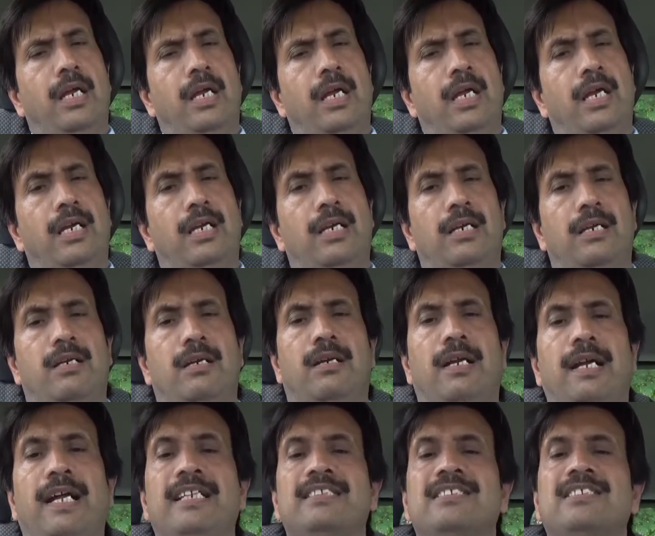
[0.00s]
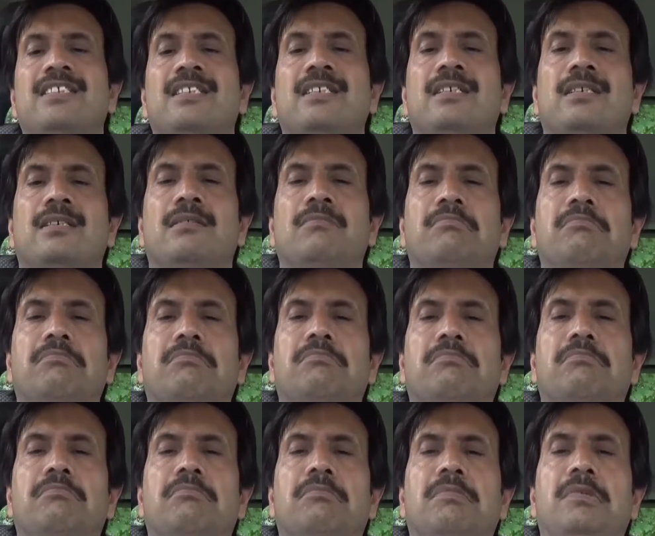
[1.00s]
And uh, as the
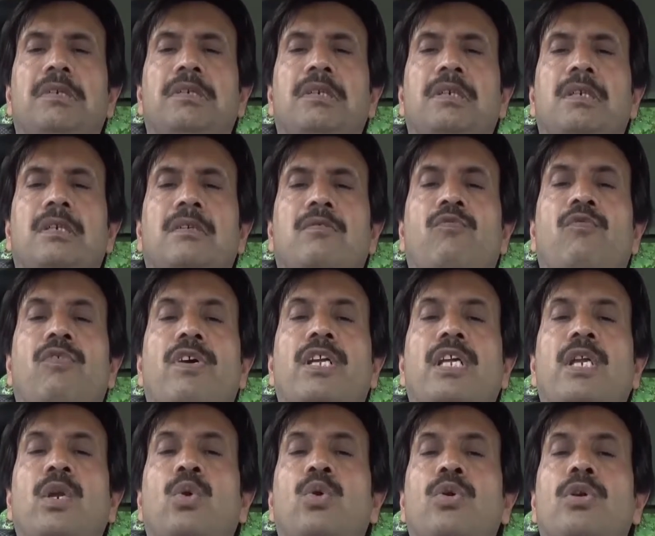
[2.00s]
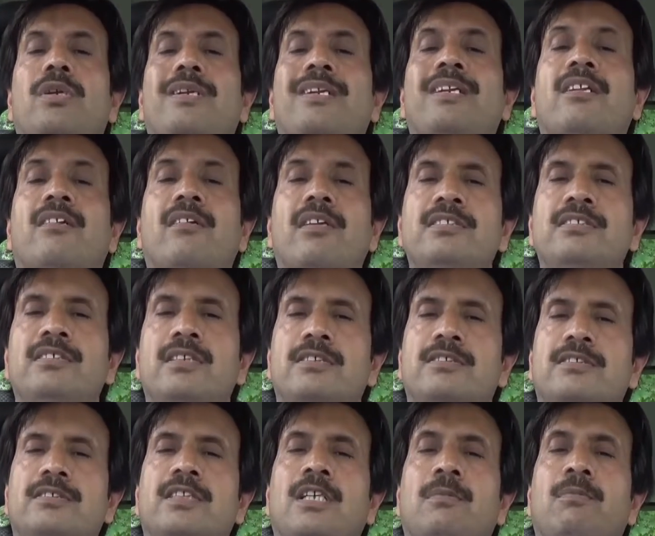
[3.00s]
uh, workload
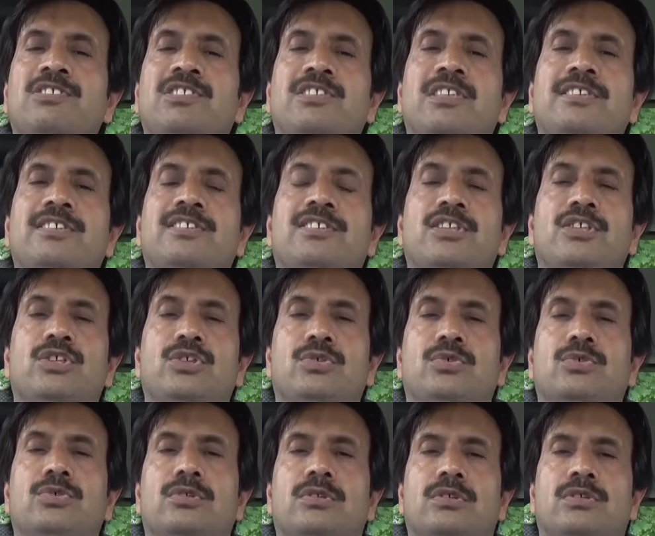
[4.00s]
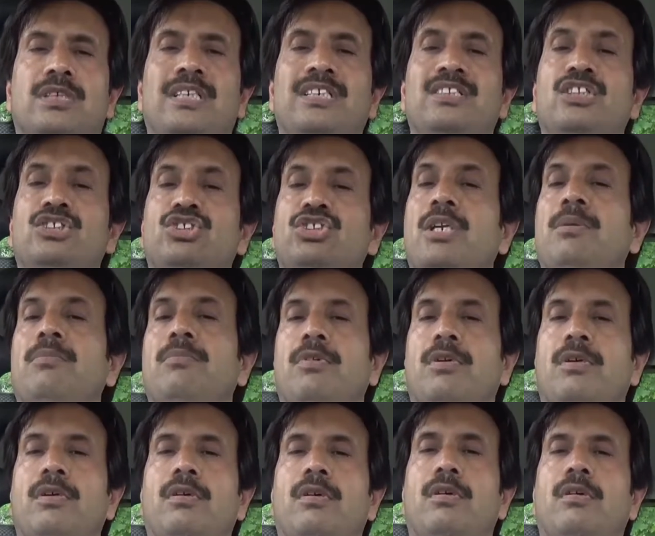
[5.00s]
increases, the muscles tissues in the
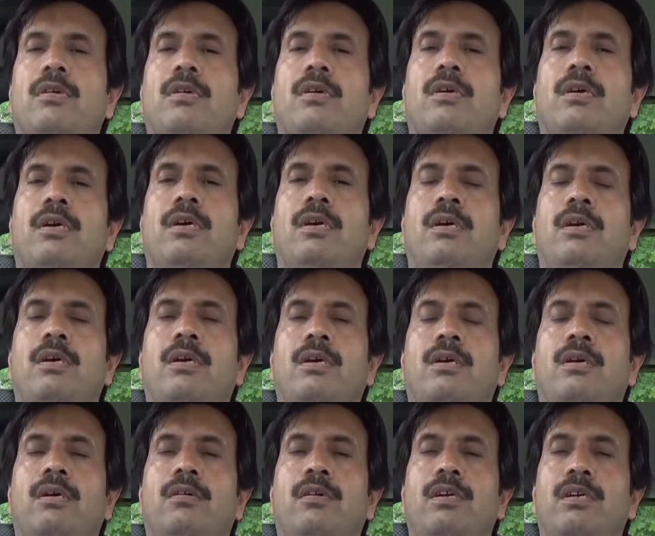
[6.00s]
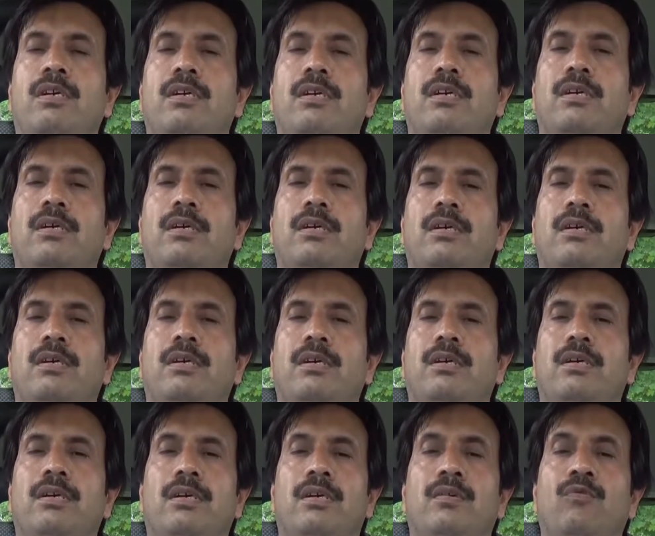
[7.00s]
chamber uh,
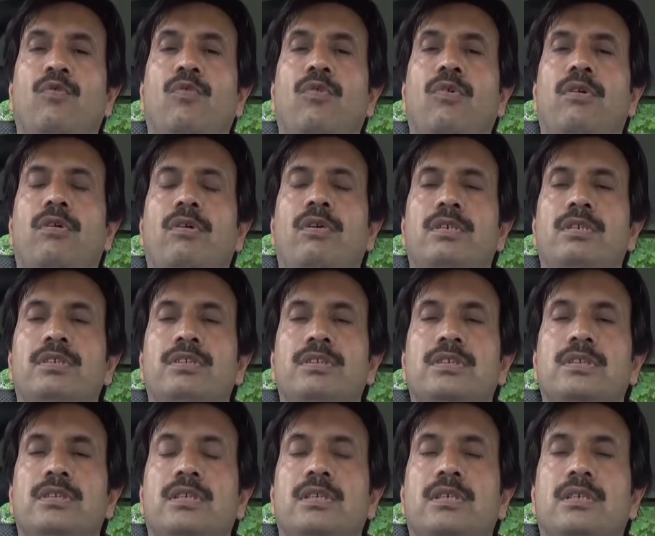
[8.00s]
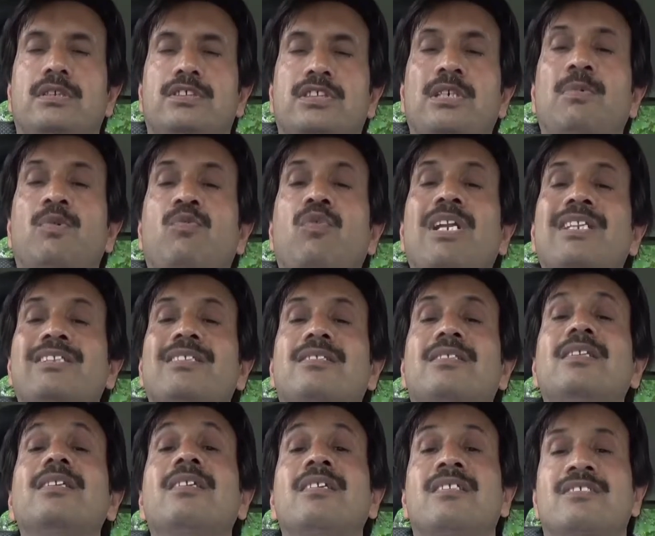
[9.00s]
uh, chamber wall
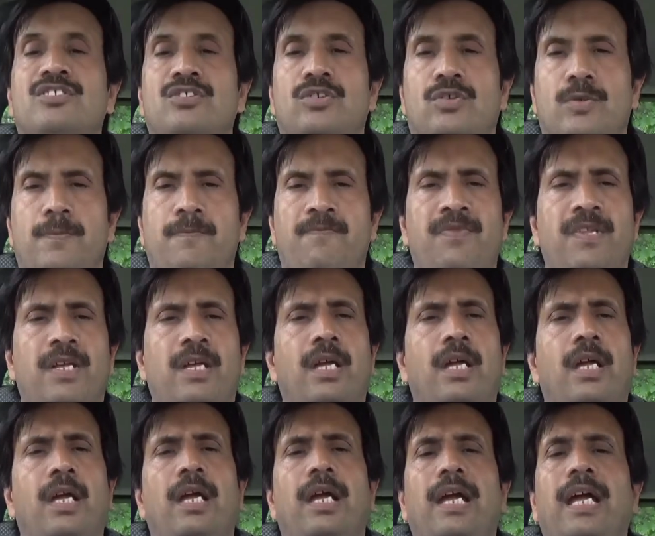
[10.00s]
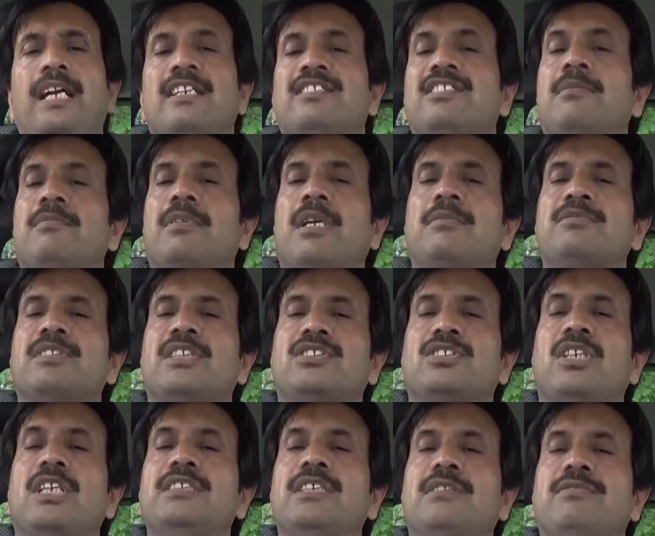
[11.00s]
thickens, you know, and sometimes the
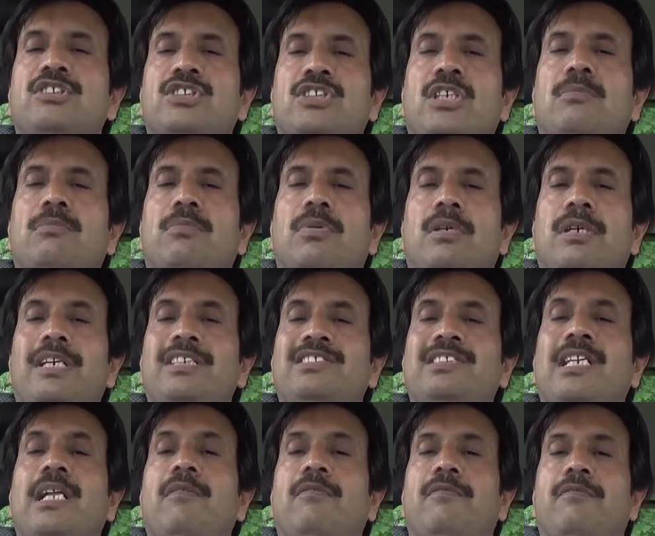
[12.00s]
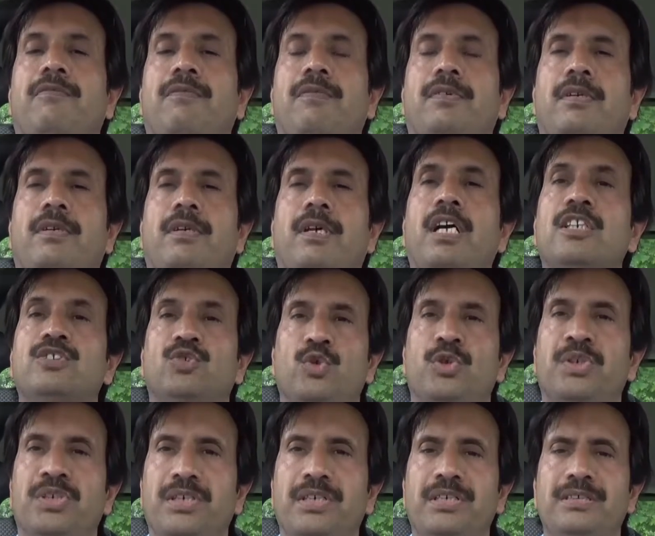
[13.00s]
size of the chamber itself also
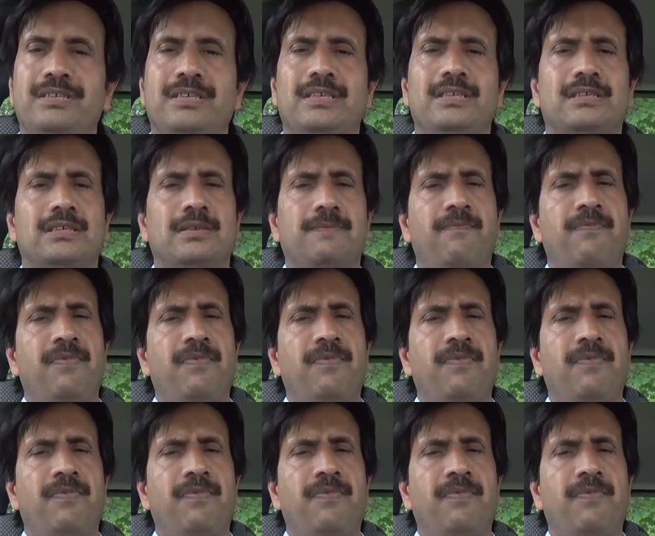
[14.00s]
increases.